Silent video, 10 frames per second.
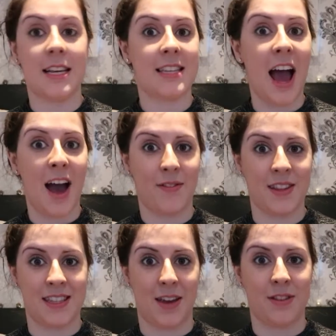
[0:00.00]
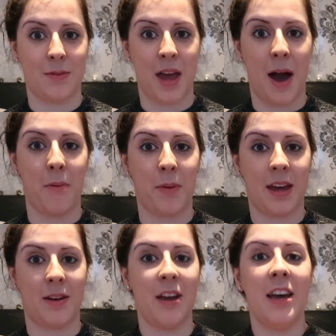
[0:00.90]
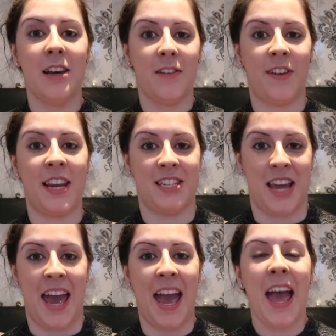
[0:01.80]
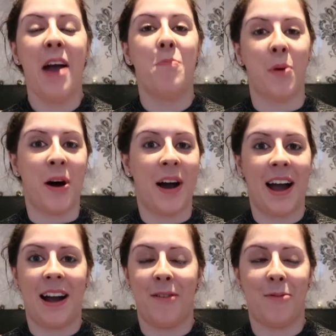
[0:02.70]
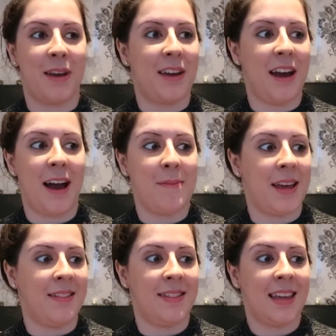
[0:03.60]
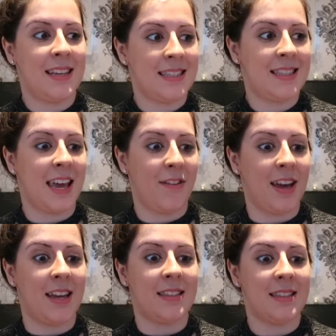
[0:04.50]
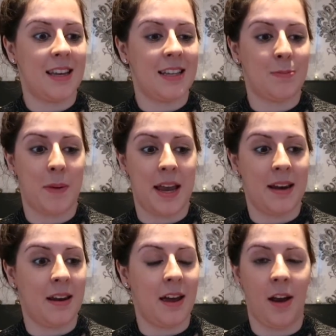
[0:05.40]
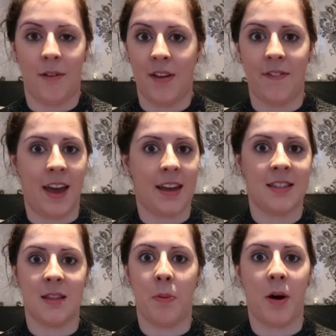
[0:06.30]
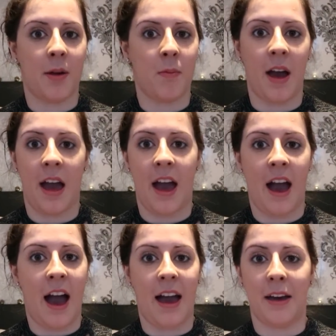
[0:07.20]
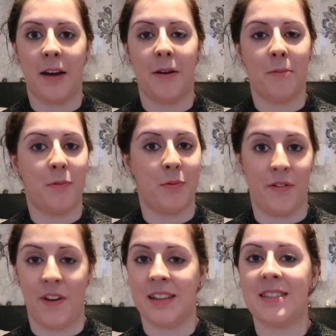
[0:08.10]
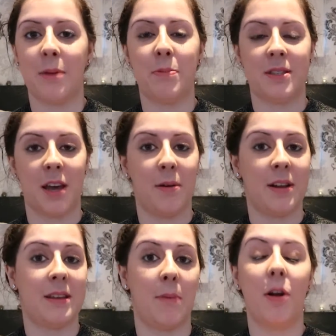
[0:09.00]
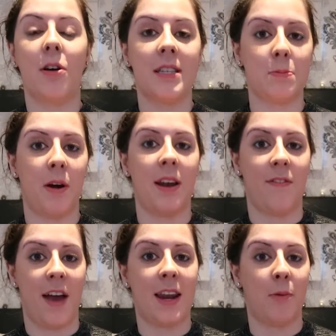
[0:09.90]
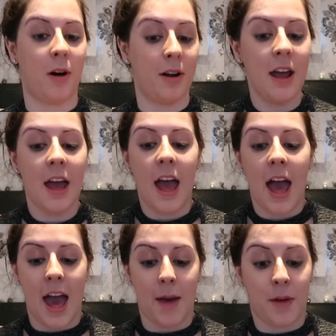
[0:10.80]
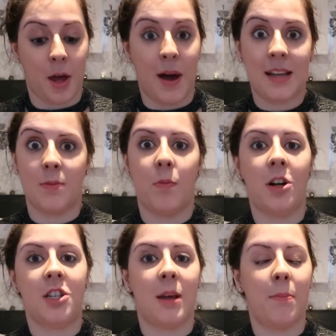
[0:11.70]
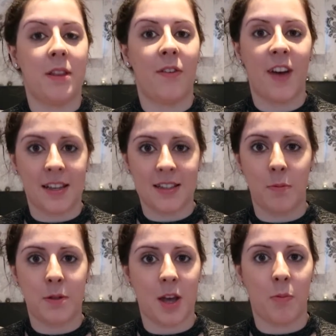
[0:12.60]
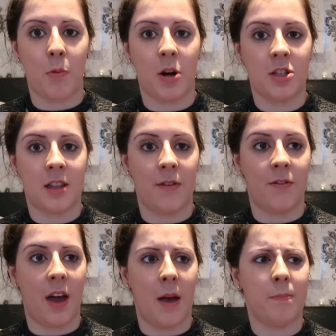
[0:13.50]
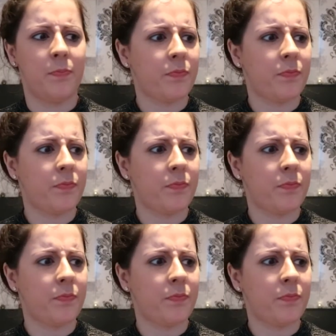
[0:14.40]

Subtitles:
half of the series will be out and we can finish it. But I mean, this series has been horrific to the point where the first episode, I'm not going to spoil it for anyone who hasn't watched it, but the first episode we watched a